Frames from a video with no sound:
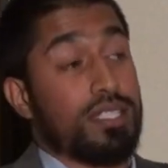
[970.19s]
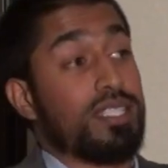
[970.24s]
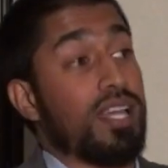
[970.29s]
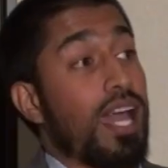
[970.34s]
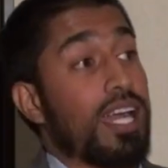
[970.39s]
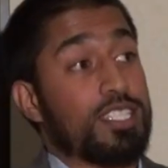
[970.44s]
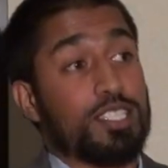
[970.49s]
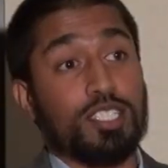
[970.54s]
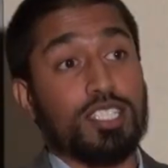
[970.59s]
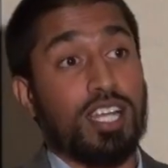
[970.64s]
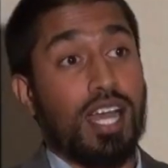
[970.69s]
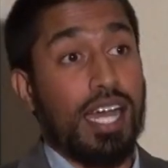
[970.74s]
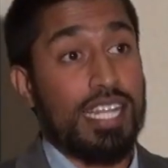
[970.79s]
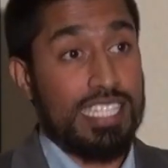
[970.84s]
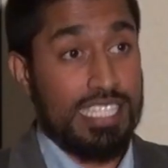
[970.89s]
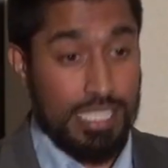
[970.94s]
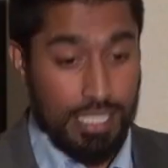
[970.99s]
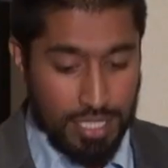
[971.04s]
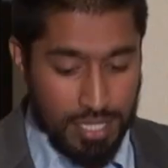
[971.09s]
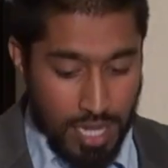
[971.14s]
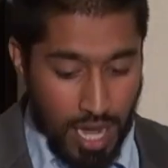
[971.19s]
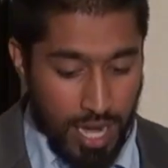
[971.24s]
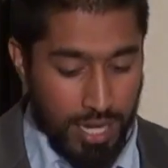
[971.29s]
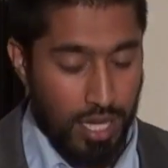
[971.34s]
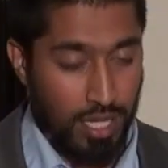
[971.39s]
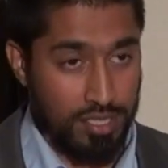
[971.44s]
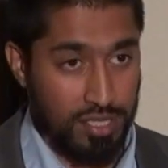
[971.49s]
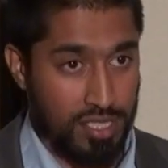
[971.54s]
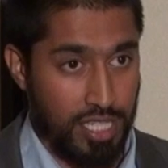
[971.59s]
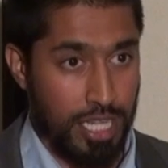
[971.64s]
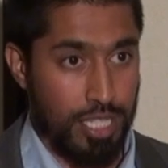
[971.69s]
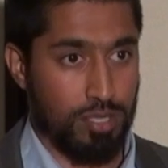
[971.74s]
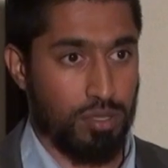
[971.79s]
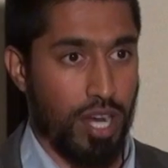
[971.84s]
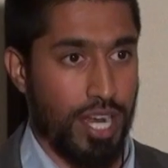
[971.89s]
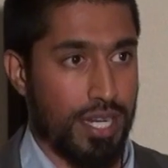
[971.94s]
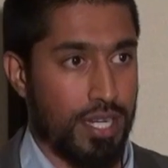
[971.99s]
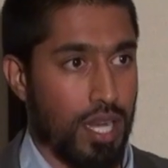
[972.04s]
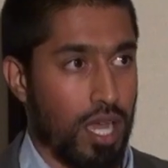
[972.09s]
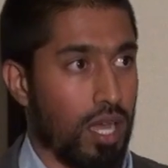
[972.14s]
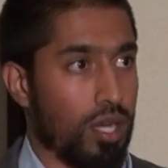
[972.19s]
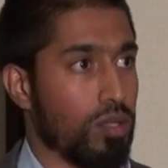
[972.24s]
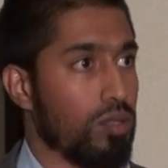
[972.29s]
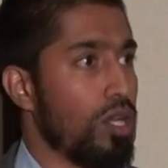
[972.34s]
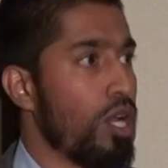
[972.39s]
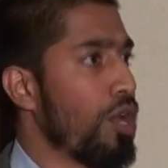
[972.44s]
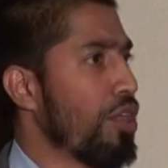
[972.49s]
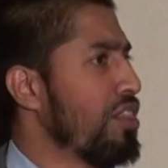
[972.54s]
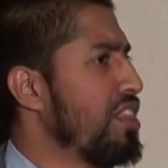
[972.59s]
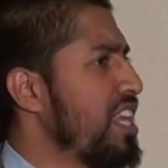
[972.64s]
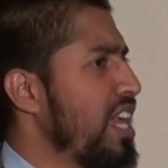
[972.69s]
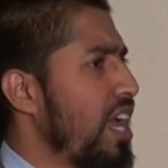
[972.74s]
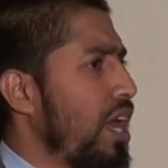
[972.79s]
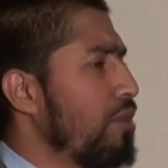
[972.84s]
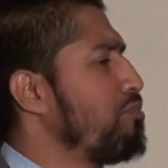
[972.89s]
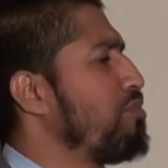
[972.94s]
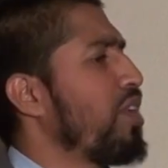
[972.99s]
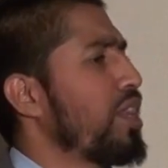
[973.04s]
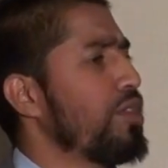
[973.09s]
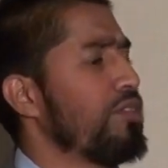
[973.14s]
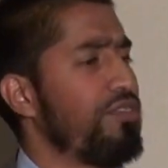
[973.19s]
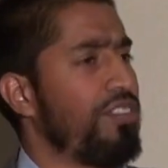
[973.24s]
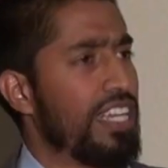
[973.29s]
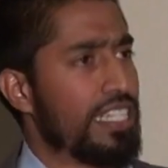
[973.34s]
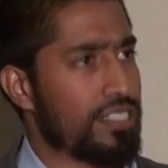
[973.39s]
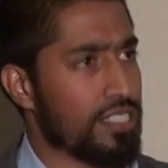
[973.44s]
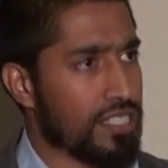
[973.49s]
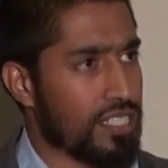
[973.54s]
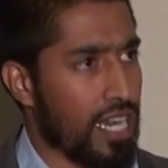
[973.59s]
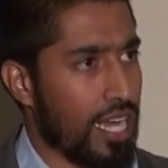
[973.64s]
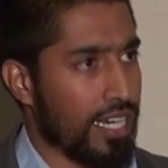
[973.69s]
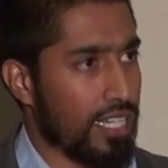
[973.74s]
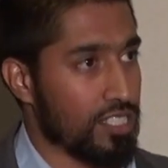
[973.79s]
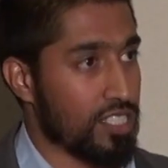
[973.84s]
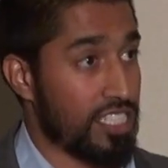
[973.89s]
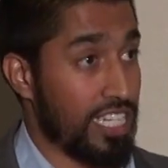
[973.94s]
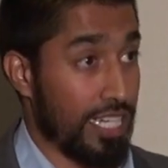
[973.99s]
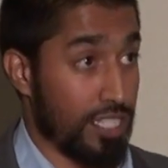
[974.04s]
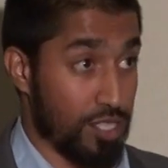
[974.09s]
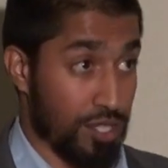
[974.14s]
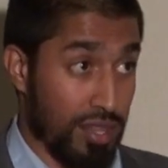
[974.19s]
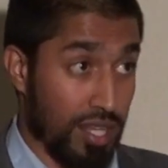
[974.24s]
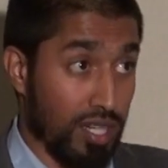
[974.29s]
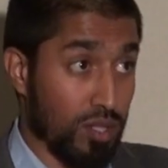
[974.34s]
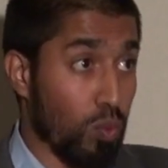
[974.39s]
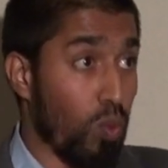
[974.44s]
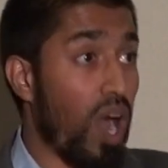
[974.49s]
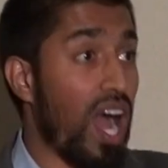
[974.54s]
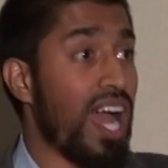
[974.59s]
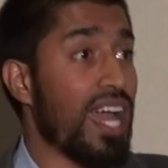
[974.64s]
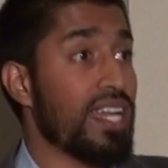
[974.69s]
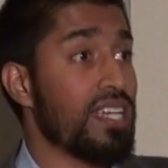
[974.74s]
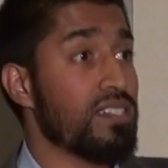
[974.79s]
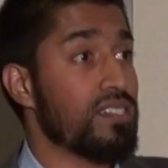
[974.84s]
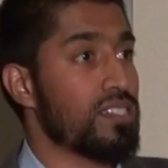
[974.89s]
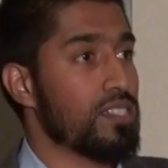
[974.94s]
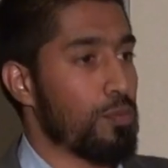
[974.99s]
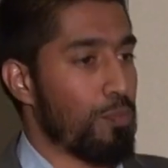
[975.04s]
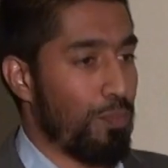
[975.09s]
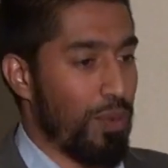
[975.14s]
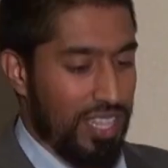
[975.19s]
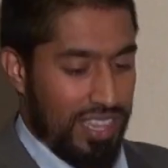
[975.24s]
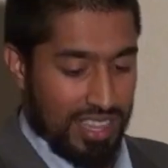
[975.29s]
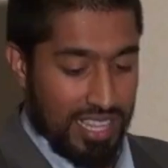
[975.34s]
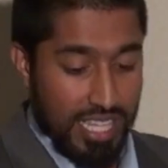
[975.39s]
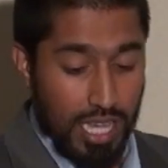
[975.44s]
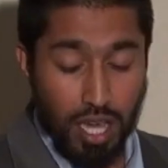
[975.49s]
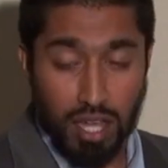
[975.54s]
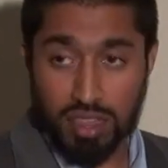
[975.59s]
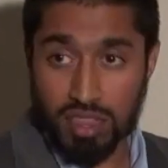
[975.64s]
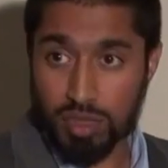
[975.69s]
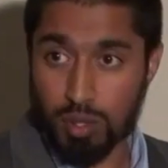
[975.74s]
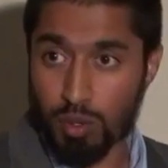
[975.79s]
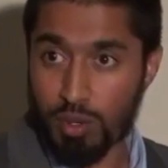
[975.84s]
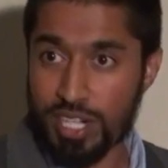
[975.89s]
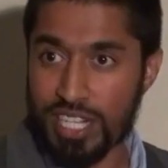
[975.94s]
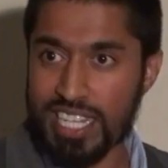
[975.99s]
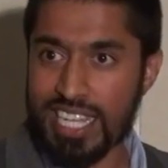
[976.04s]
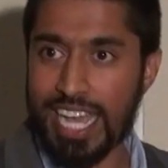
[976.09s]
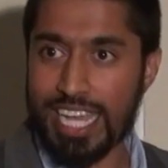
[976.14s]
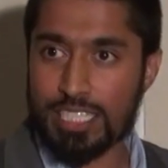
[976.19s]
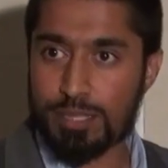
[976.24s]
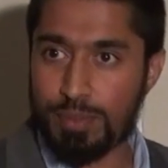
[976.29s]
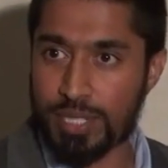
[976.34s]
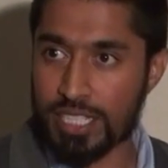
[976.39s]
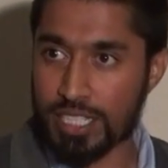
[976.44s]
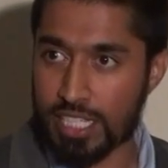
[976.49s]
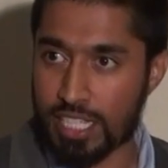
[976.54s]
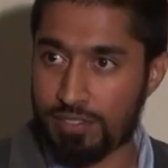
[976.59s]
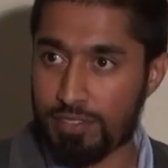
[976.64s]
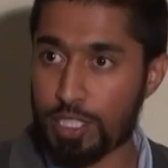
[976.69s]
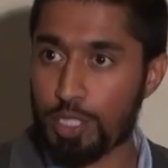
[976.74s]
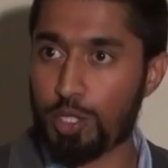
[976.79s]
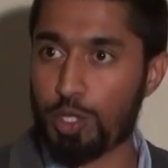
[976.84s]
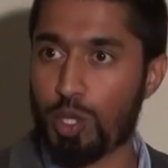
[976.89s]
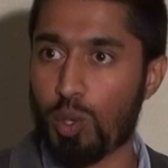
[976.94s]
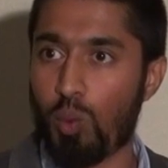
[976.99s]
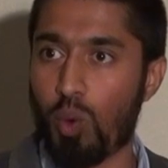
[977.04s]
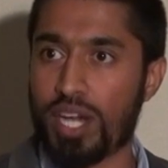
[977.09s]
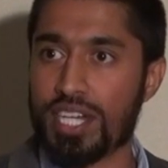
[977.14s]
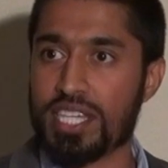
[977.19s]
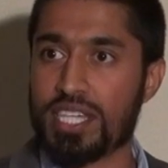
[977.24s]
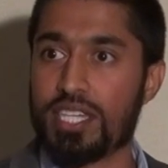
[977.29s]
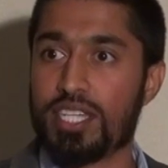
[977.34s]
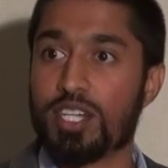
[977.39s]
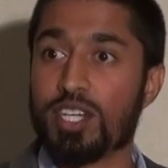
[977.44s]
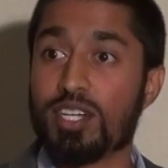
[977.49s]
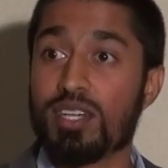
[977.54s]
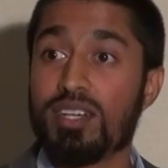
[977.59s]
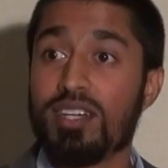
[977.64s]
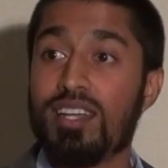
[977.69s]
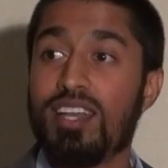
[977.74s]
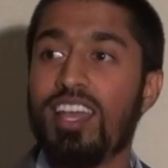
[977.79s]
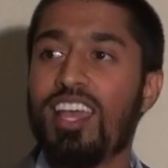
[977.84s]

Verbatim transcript: Dr. Khalid is not on stage right now. The, uh, Brother is not on stage. They're wise, but the authority has been given to the one here.